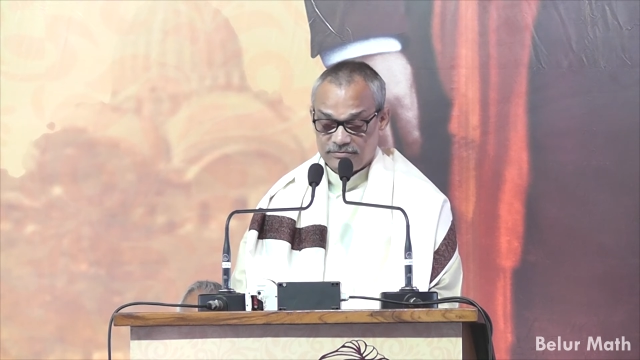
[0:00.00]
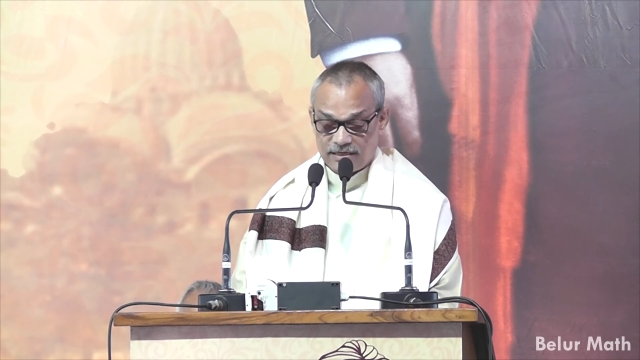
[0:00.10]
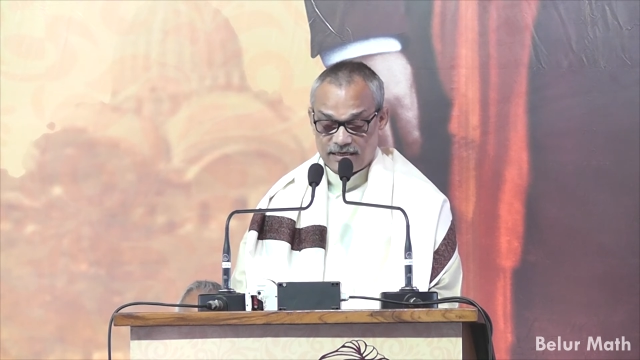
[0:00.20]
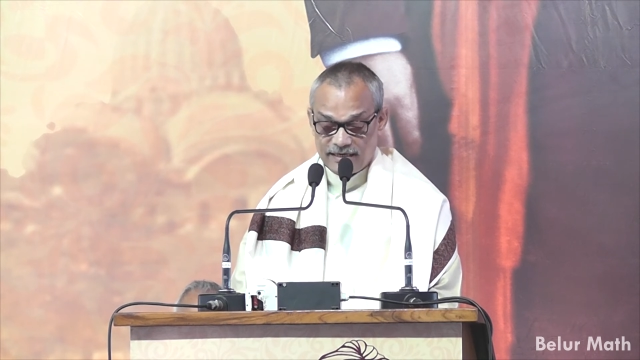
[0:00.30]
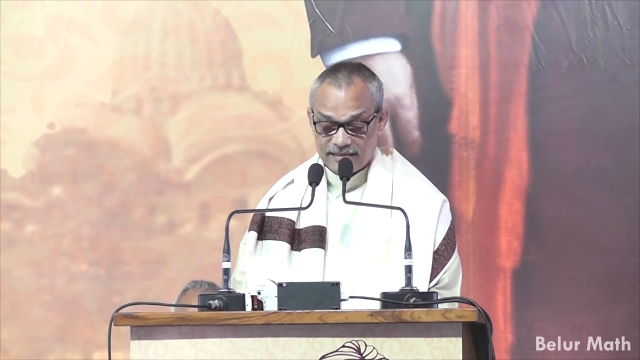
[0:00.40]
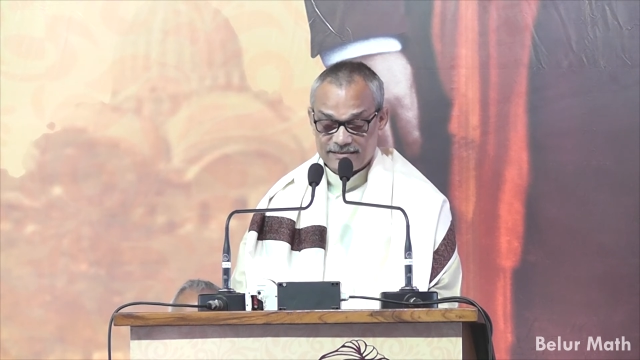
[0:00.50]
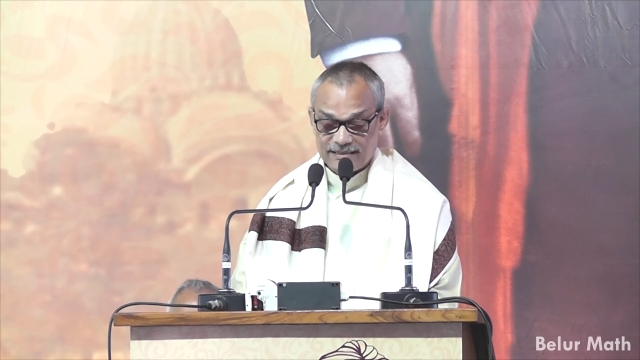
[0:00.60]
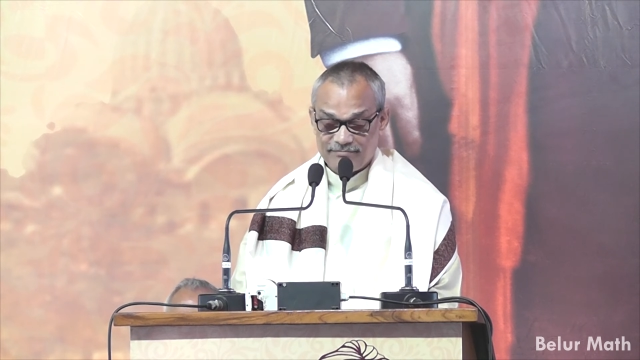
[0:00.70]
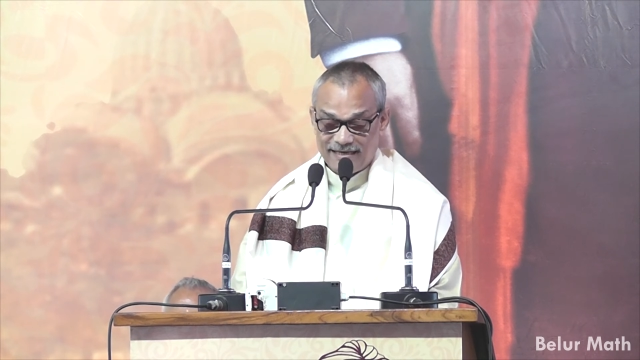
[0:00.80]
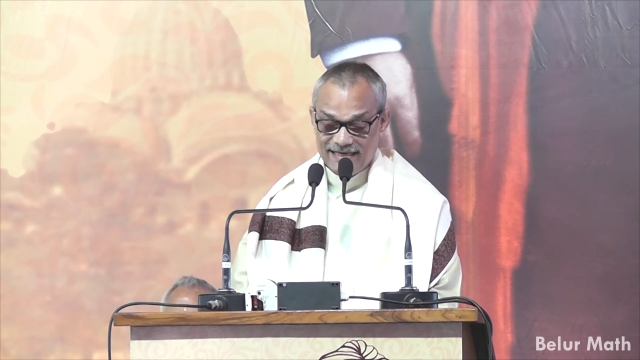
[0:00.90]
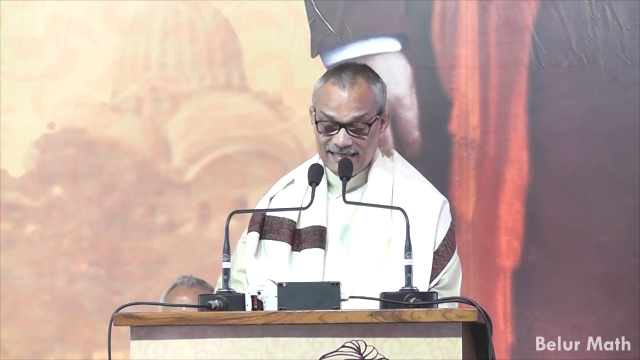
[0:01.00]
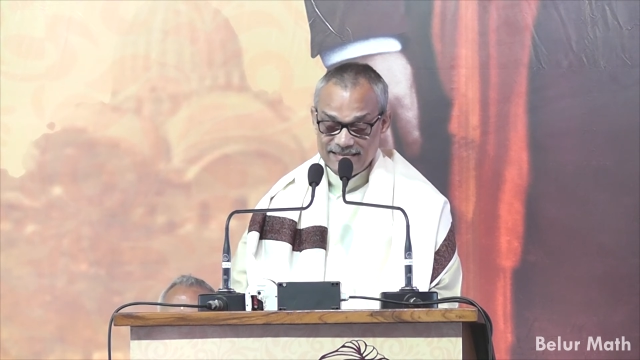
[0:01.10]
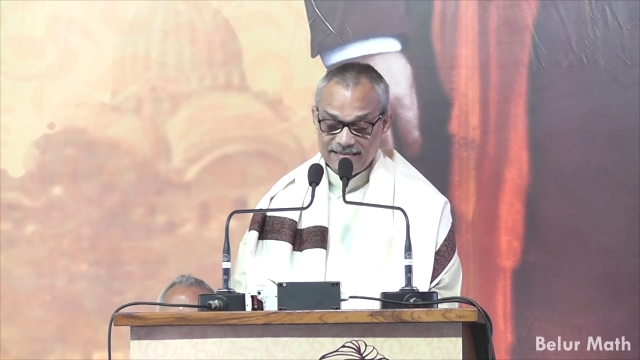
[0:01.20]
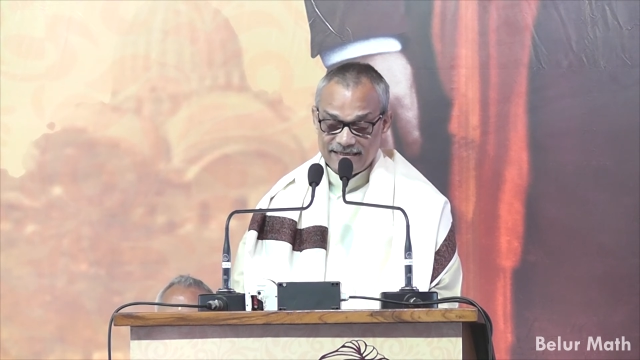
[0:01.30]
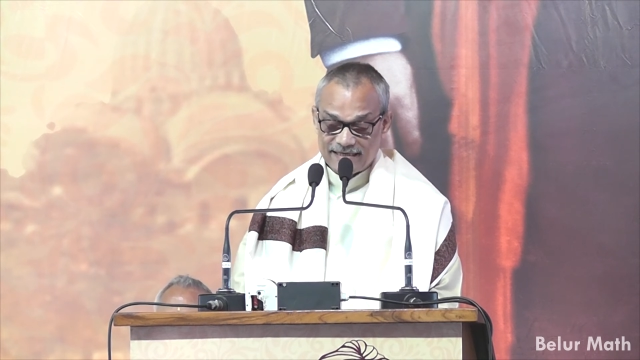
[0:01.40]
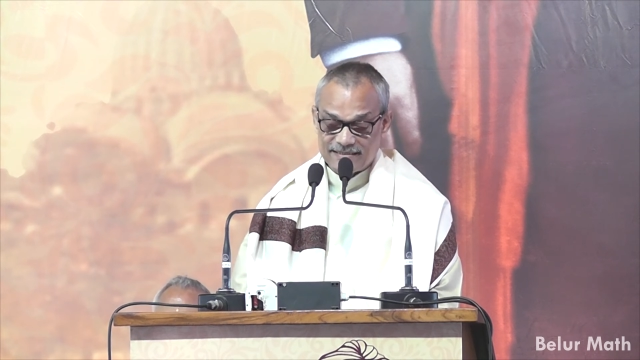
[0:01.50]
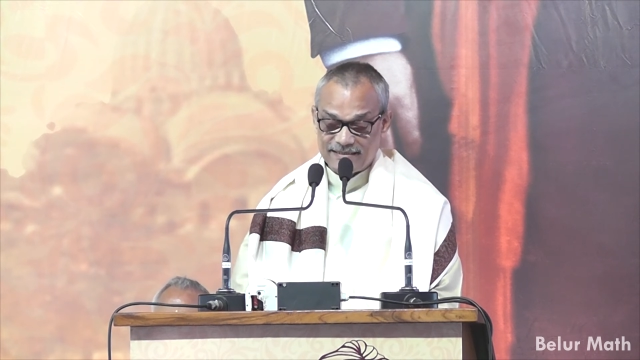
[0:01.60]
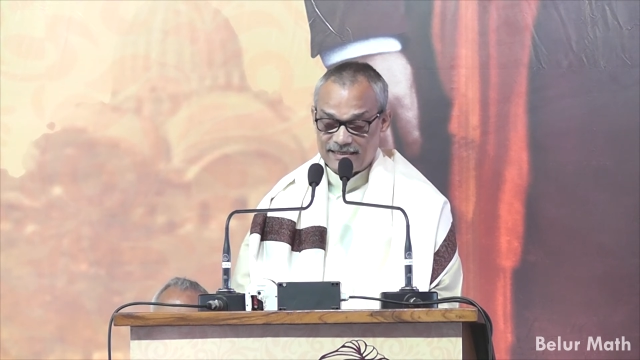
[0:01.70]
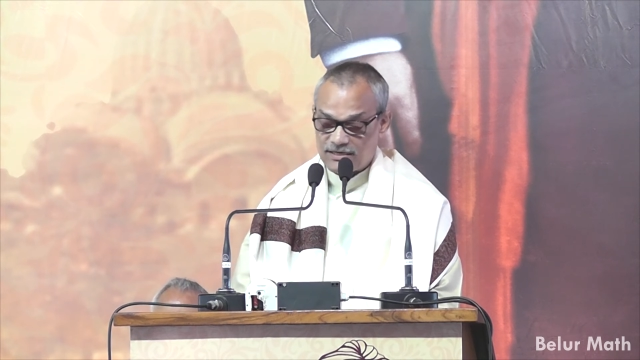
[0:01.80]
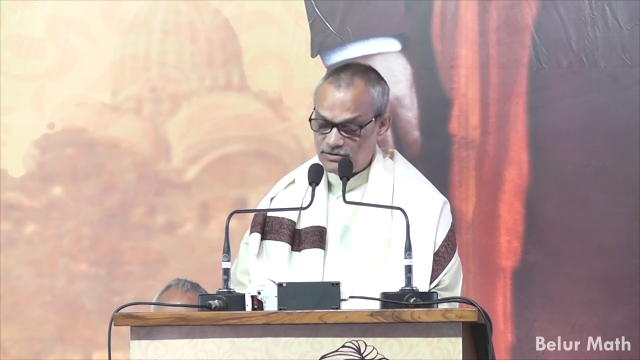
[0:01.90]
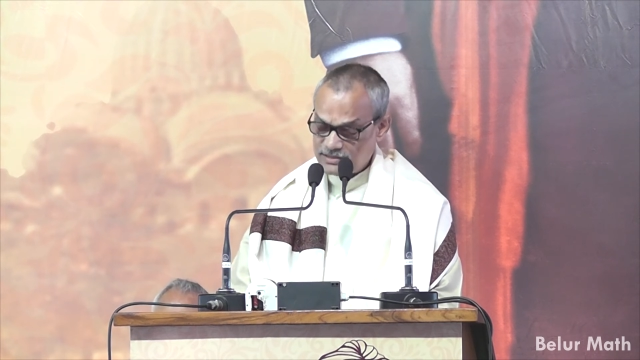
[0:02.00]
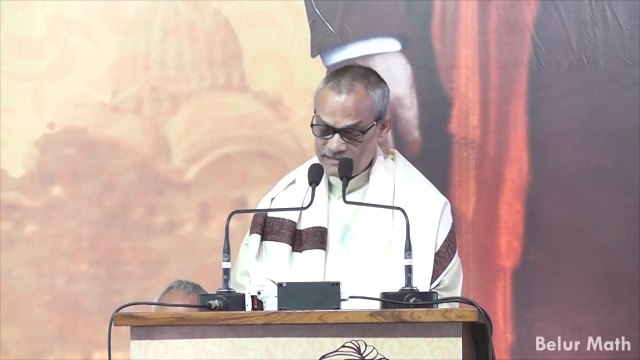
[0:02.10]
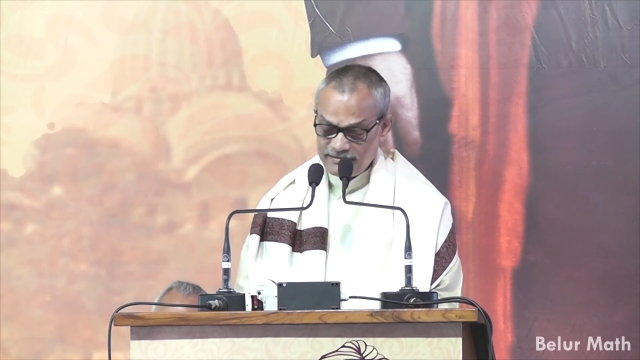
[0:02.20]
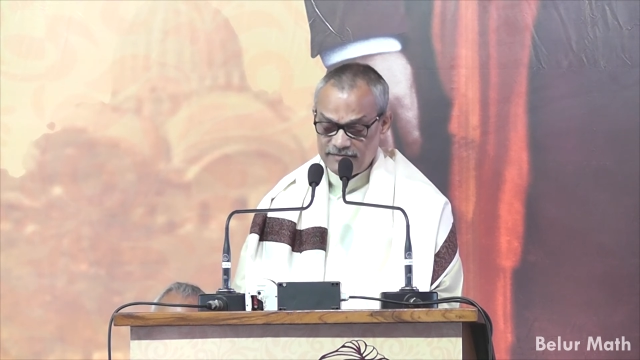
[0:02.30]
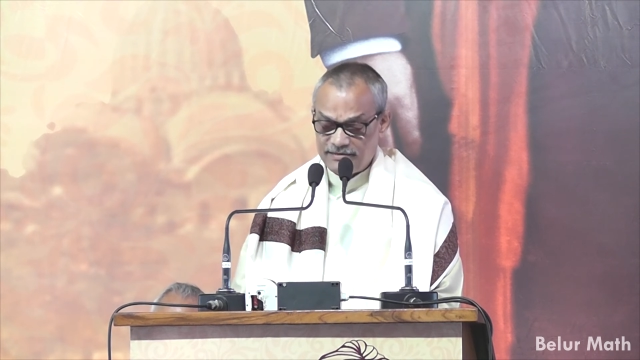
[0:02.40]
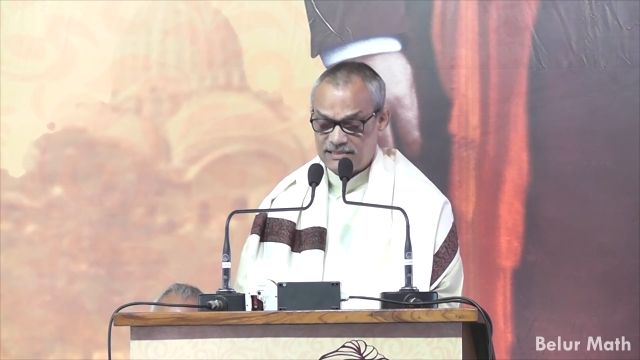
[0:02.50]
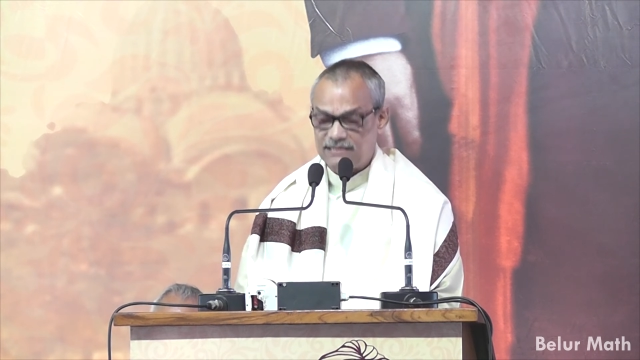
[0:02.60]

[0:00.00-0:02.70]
the collection may easily exceed a conservative